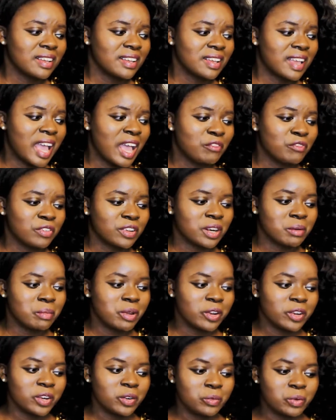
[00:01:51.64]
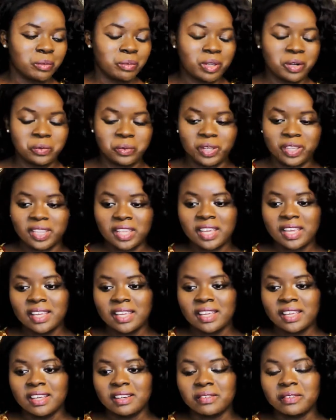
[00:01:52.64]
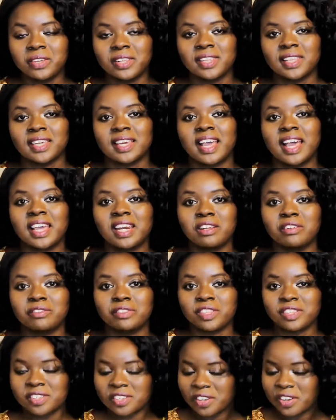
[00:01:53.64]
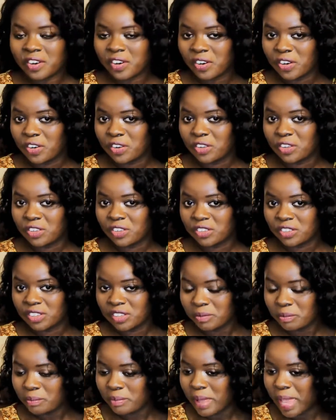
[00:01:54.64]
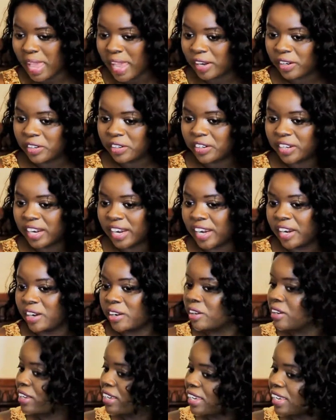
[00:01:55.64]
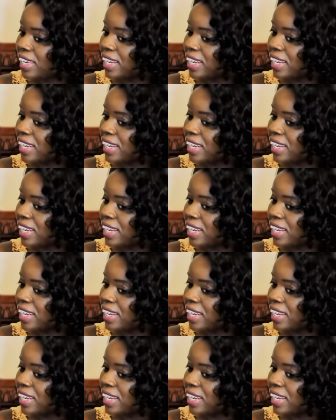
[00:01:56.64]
African American women with kind of this curl pattern hair.